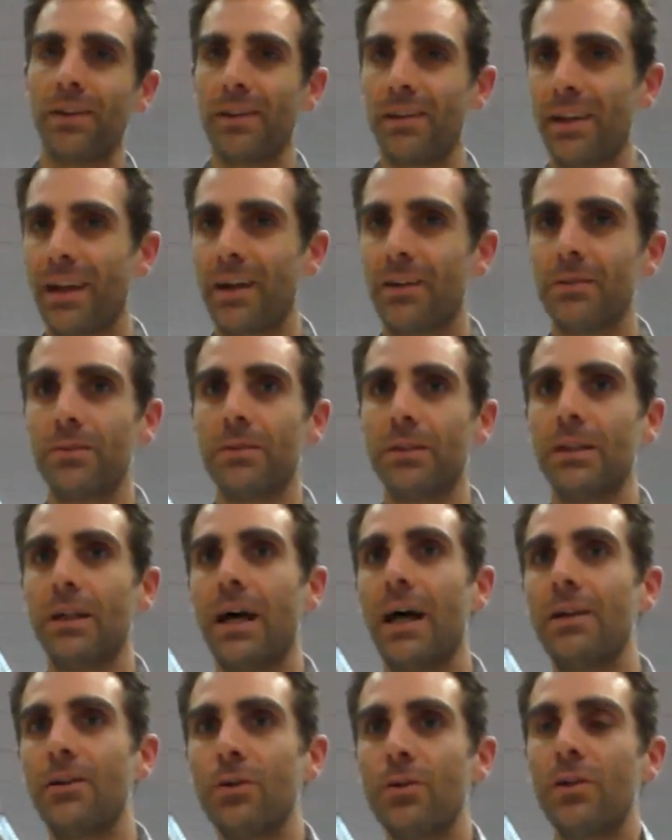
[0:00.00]
Now,
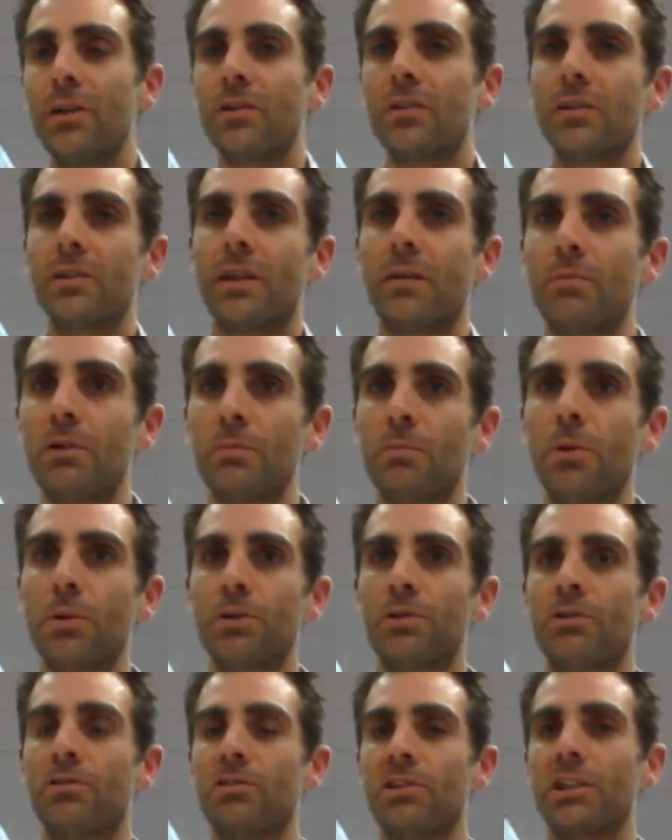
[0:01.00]
I do this because I'm a sports
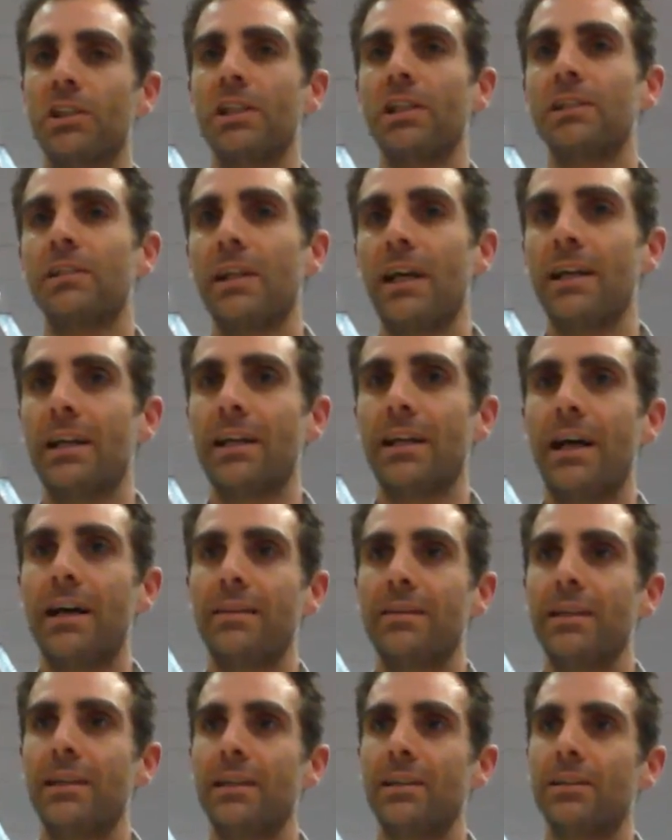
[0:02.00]
nutritionist, and I
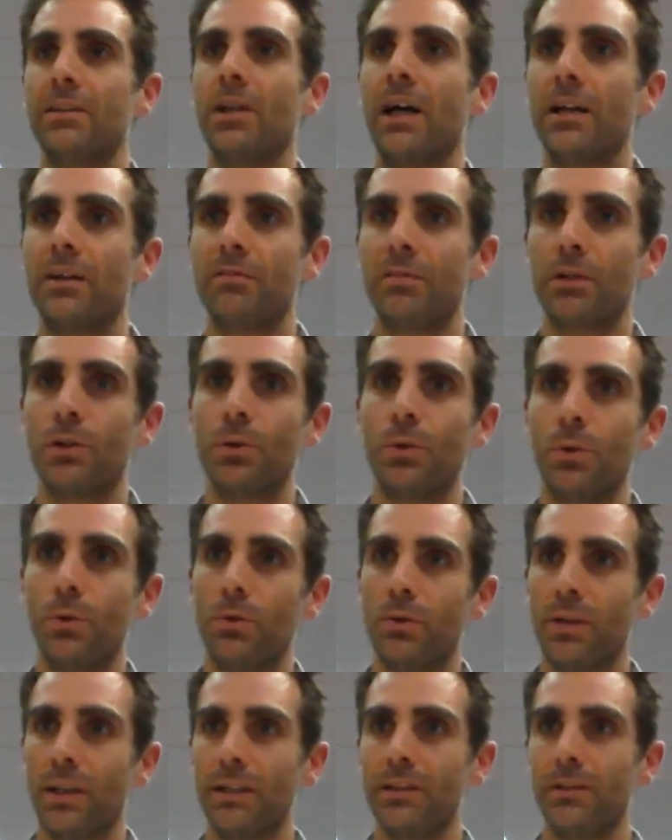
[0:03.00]
think it's kind of a cool
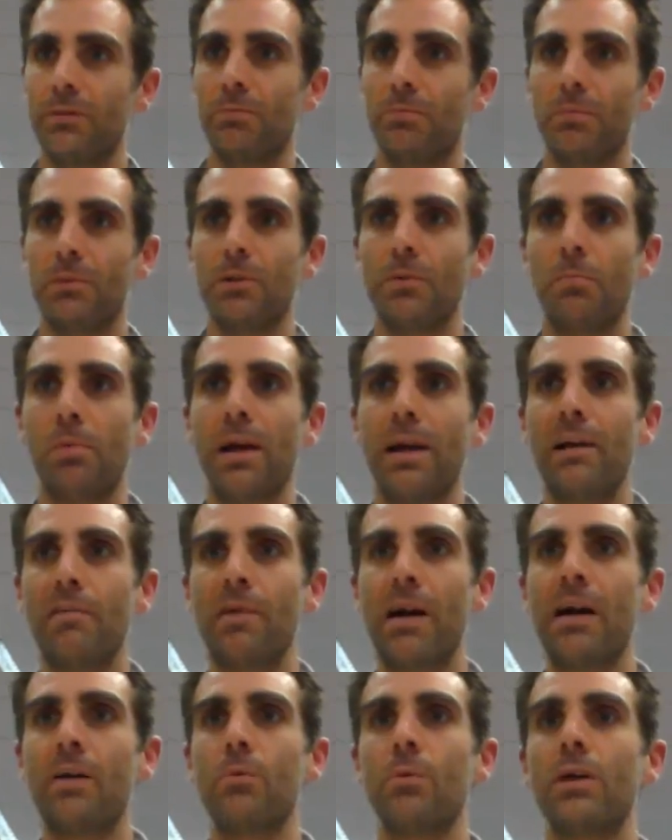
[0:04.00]
thing to play
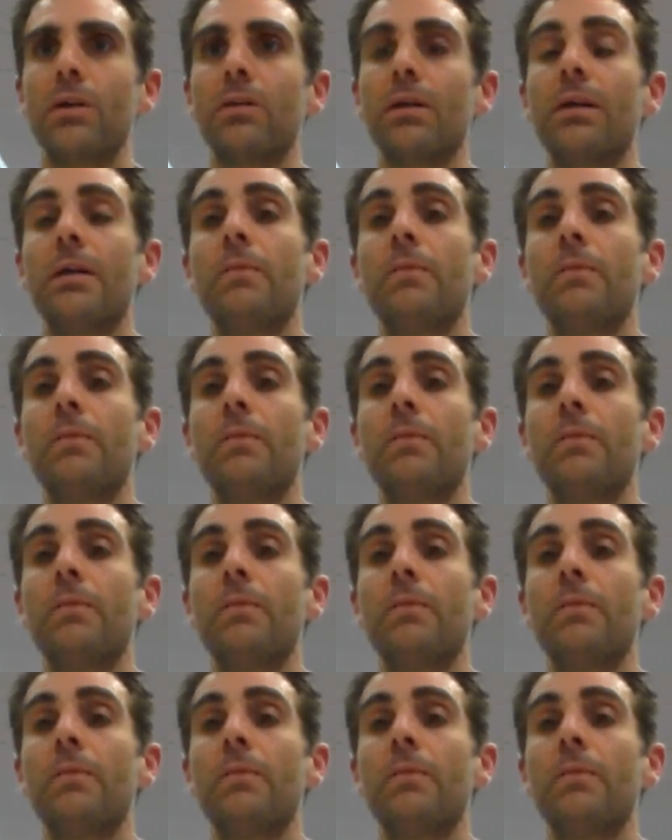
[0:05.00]
around with.